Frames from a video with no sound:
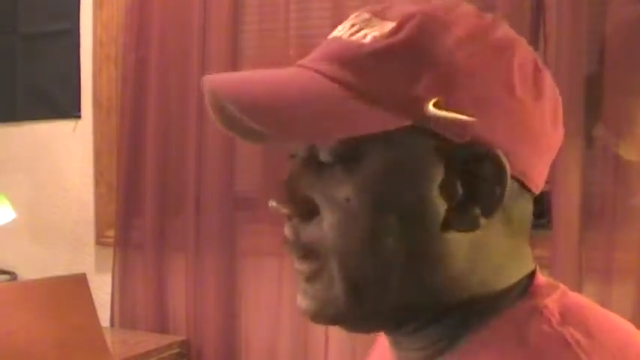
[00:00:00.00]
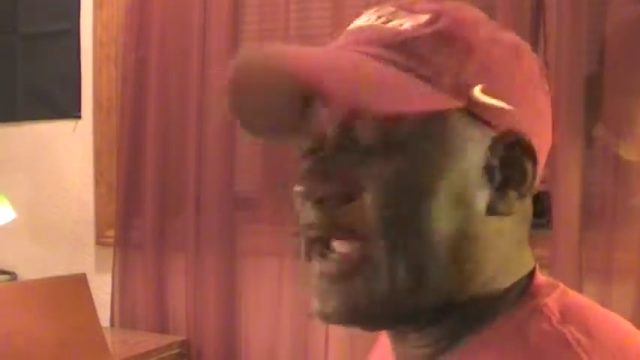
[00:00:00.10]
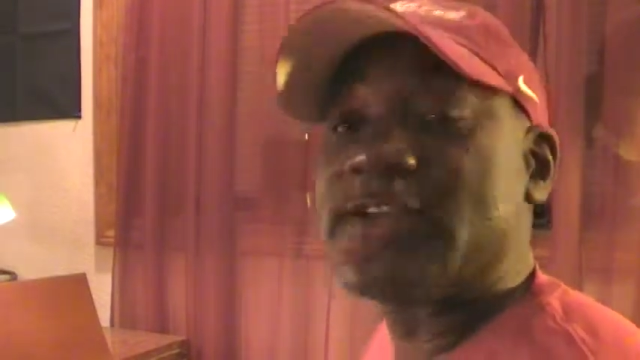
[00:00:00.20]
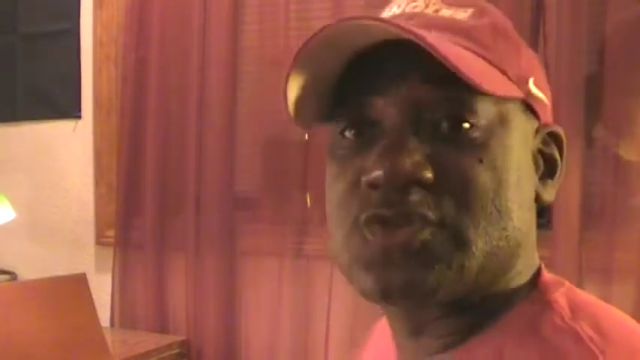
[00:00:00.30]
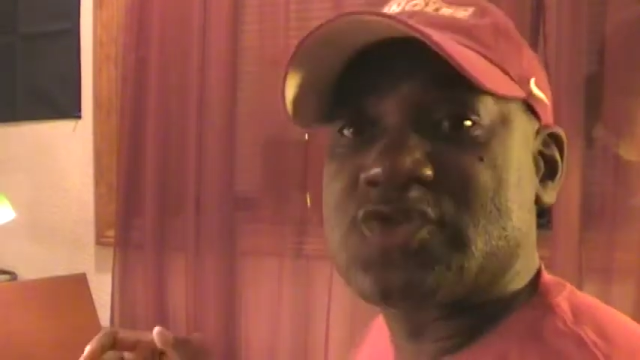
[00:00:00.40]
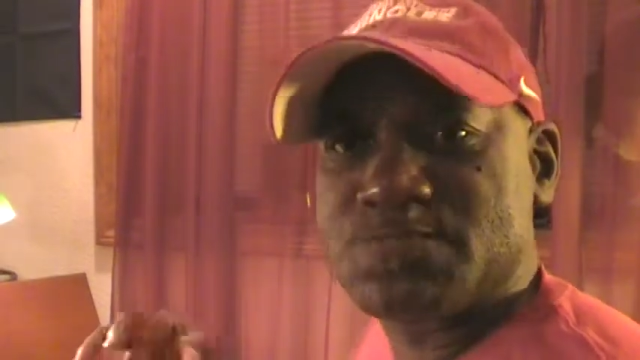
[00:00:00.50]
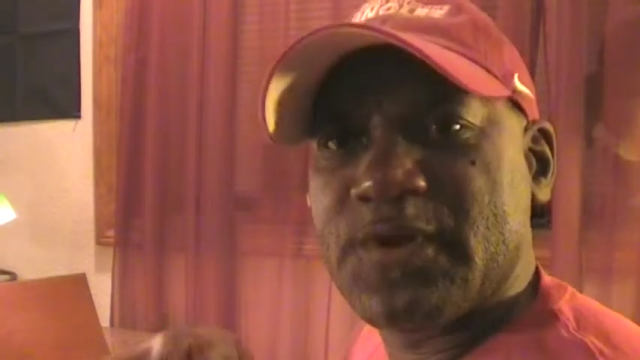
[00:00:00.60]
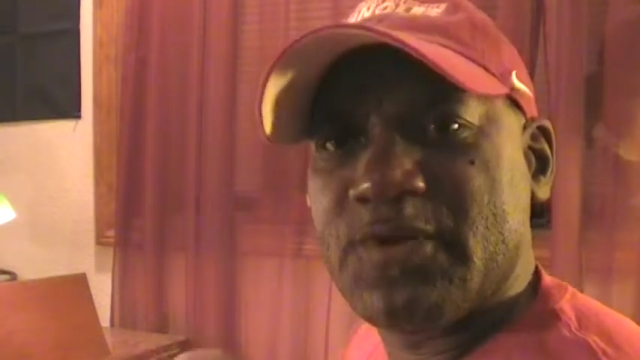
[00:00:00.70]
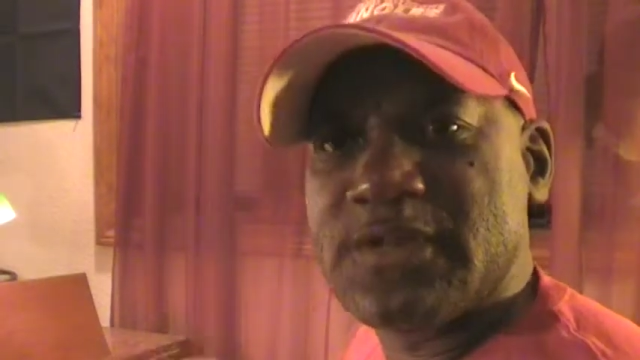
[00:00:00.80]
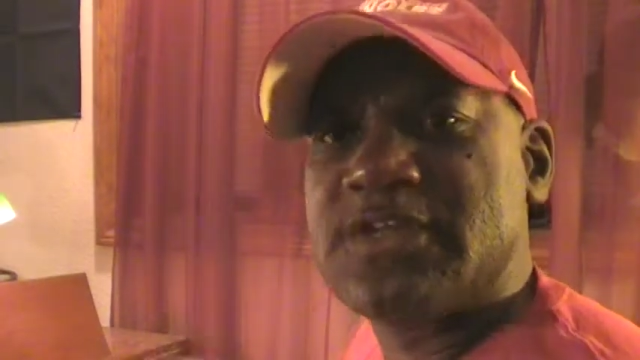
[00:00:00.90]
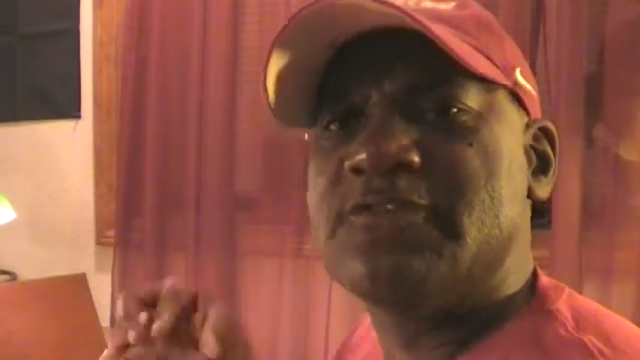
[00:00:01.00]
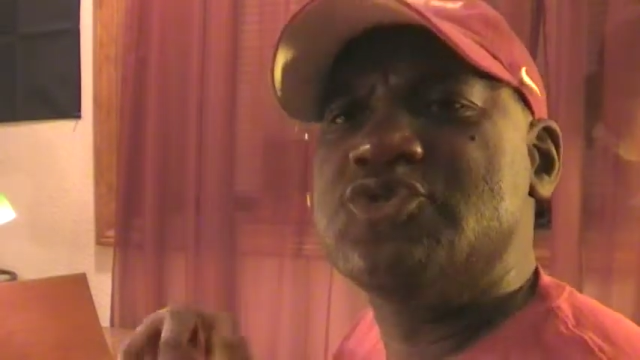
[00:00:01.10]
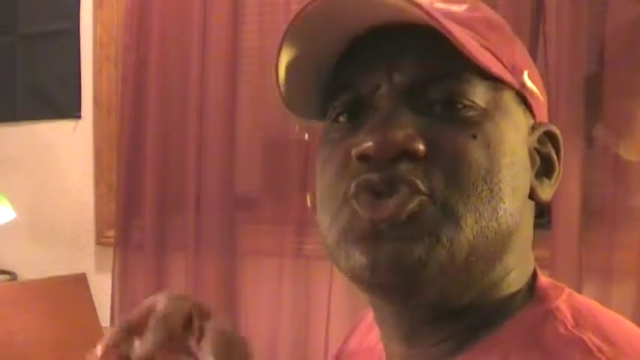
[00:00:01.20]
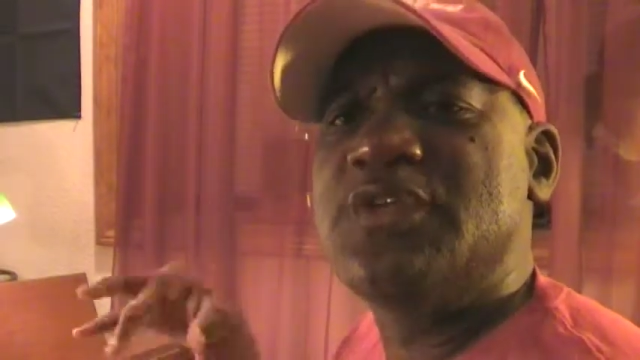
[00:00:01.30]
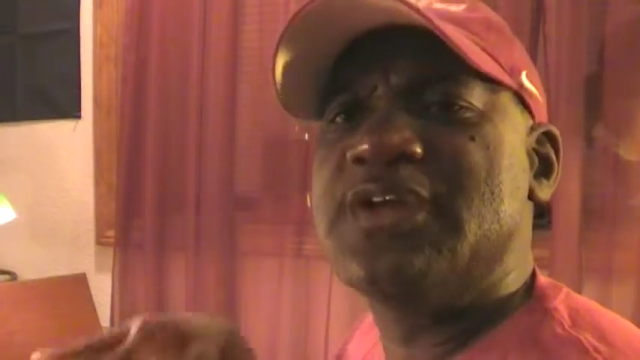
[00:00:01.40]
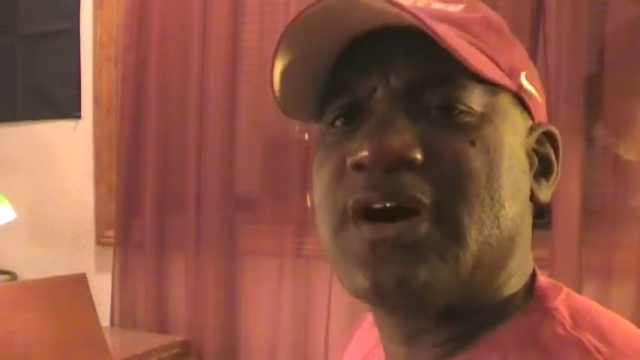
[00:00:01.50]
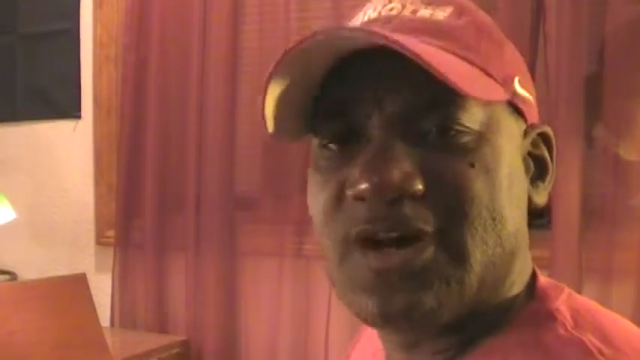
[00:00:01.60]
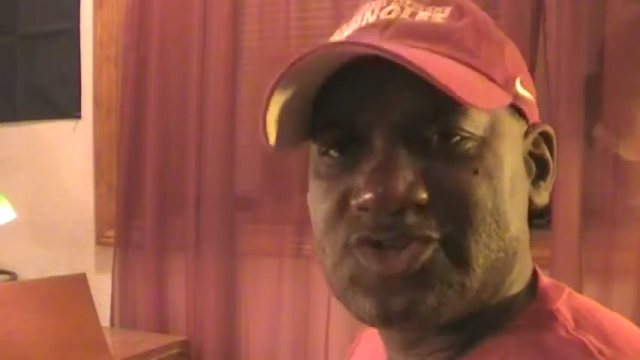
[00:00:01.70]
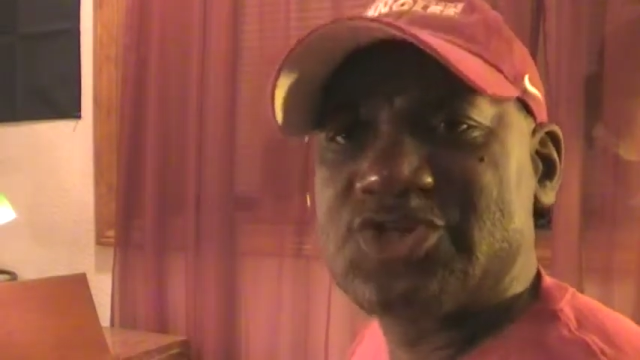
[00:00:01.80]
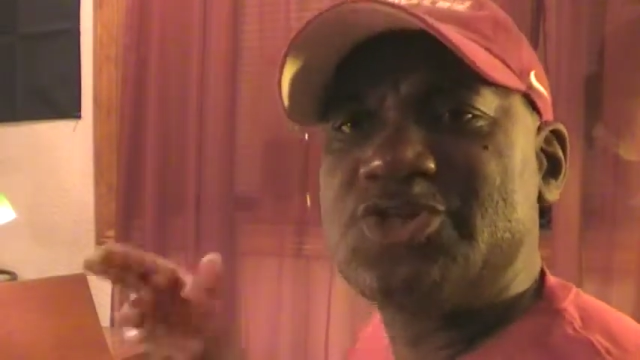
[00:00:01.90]
As the Spirit gives you the
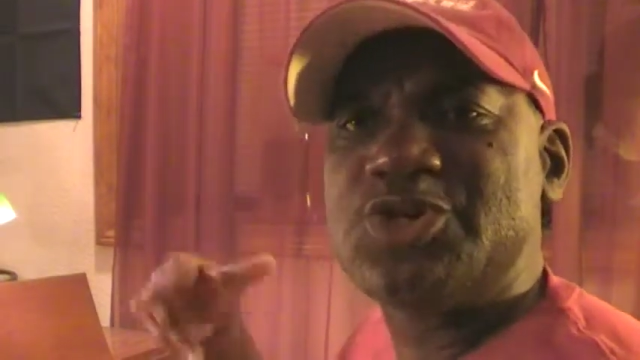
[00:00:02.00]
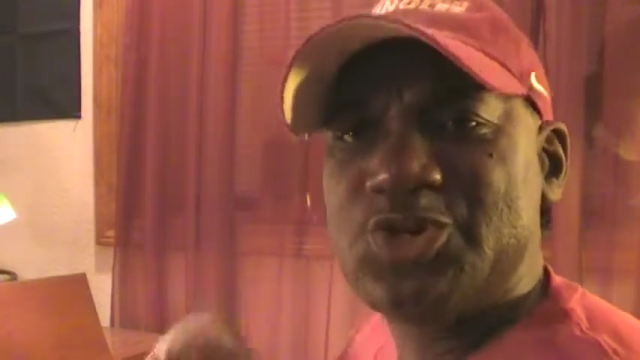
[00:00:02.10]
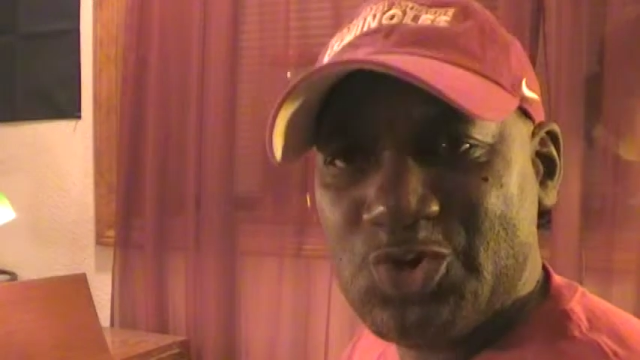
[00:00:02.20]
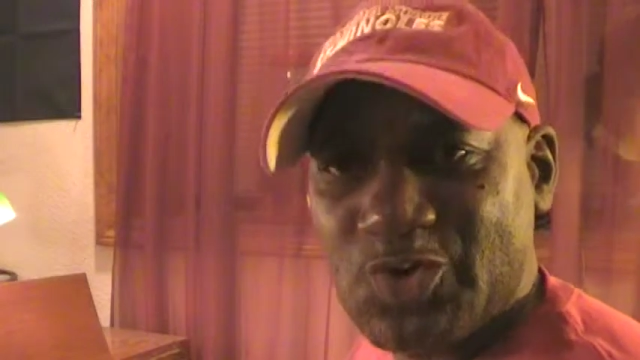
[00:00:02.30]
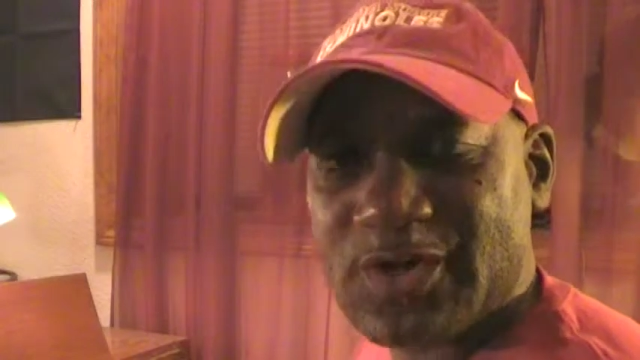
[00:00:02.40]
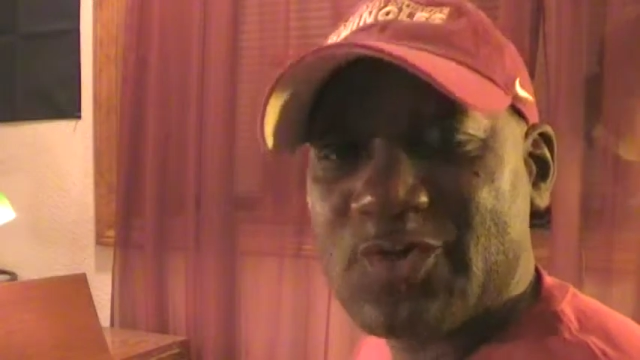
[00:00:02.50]
unction to do it,